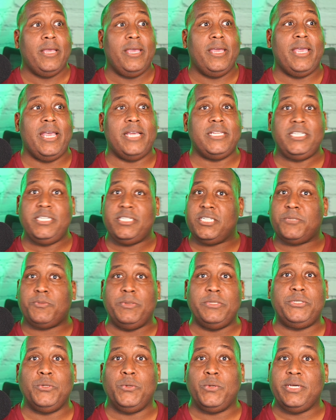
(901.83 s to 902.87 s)
has he just
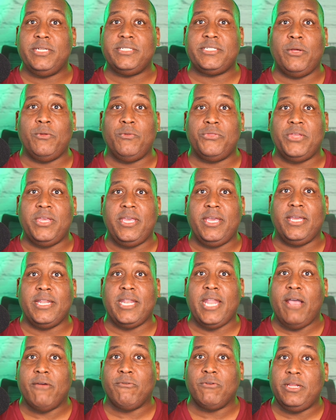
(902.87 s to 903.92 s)
been doing his own thing and
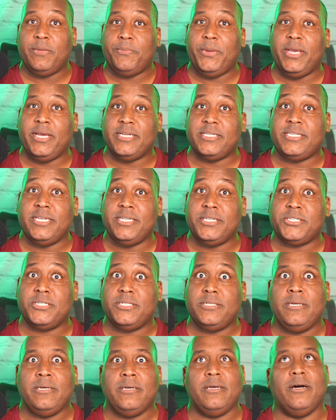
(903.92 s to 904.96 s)
not really paying
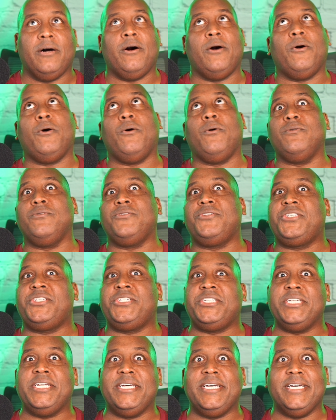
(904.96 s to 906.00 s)
attention? Oh
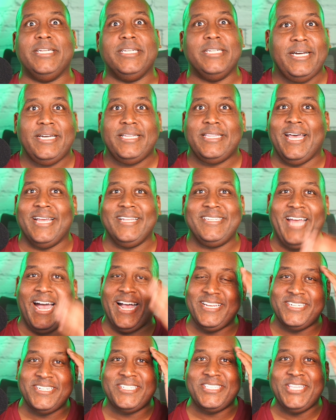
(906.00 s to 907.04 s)
shit. That I
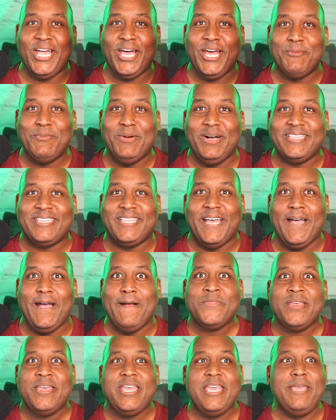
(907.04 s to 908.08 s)
just thought about
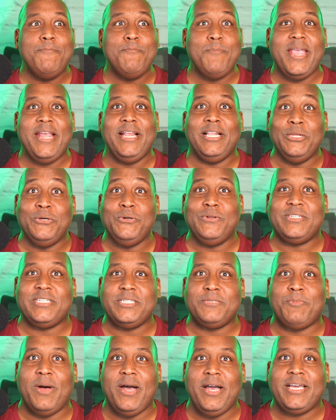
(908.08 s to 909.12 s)
that. He may lose
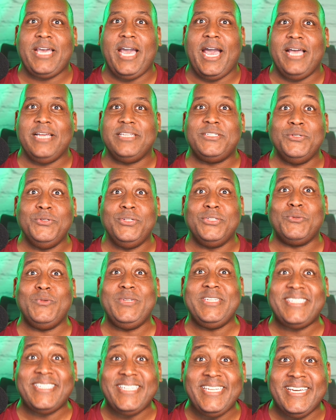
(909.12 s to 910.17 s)
his Bankai as soon as we
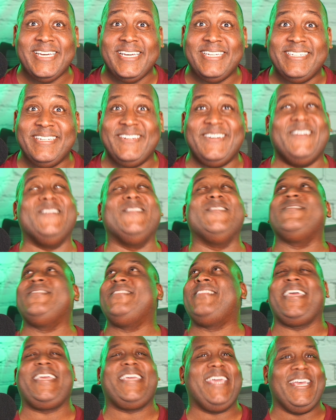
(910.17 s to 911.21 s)
see it. Oh,
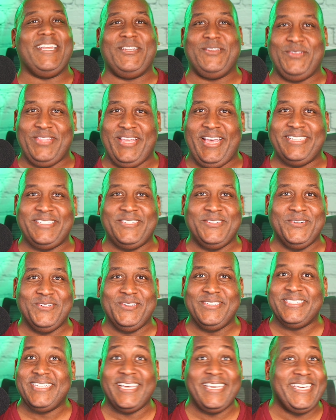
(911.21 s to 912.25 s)
they can't do that to
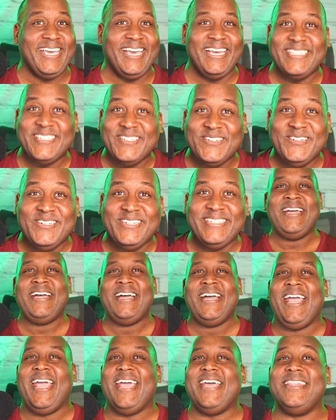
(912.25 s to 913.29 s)
us. They can't do it.
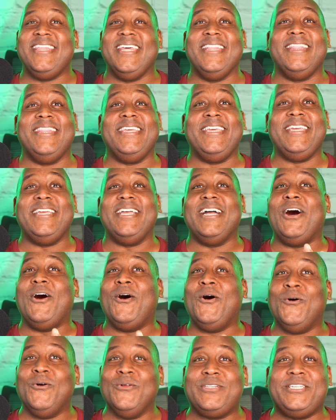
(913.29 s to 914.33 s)
And then the
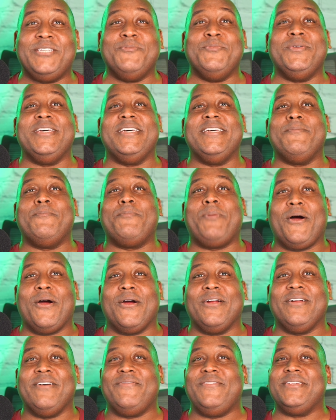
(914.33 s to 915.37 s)
ultimate
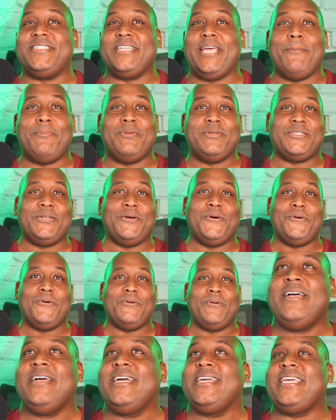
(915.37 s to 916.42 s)
part of this
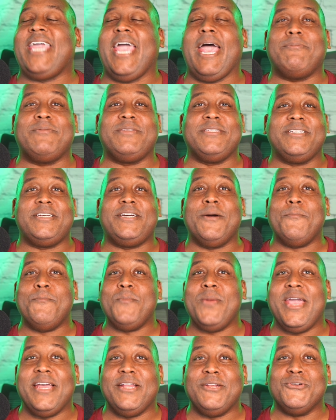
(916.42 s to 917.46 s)
episode, Captain
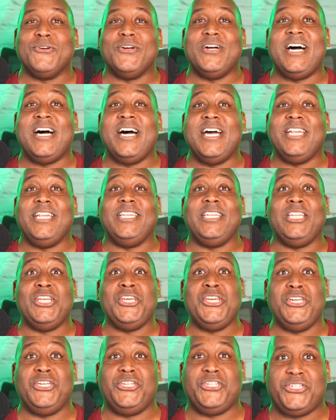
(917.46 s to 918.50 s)
Commander
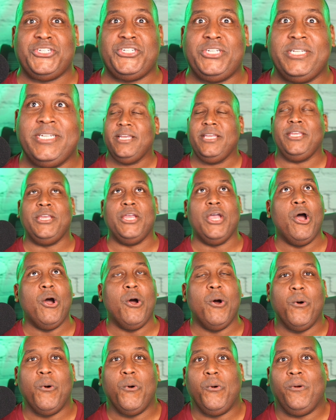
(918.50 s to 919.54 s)
Unleashed.
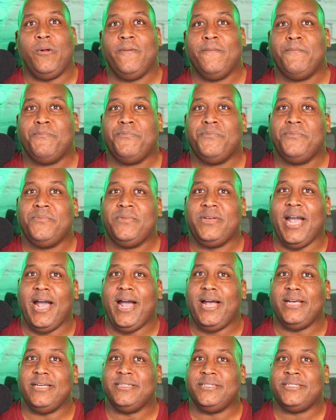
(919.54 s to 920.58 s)
Yo,
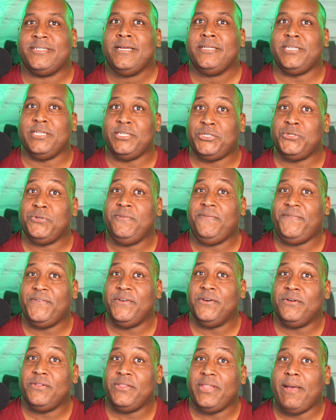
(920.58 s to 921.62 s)
guys did you
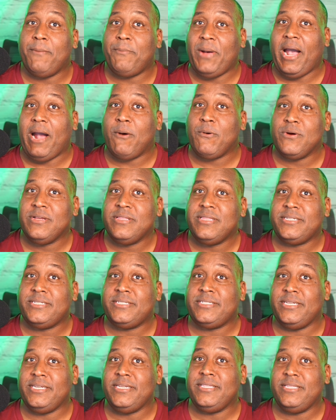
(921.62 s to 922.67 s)
feel that power in
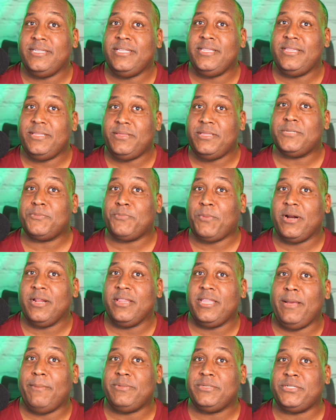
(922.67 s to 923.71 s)
this in, in this part of
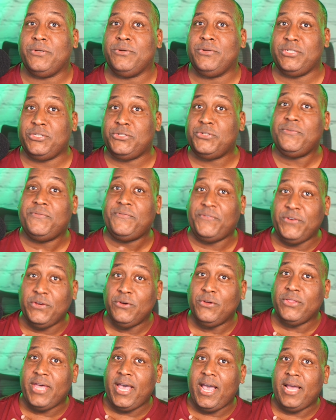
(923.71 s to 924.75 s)
the episode did you
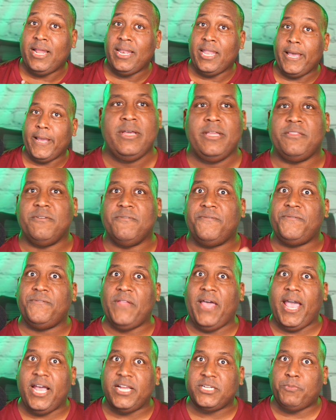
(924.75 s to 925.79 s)
feel that like the
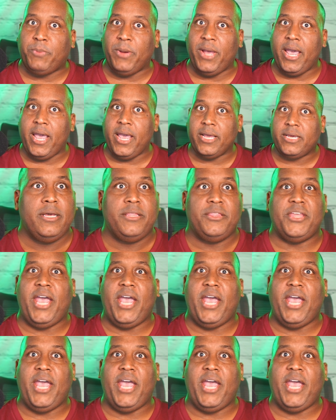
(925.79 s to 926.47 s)
flashback the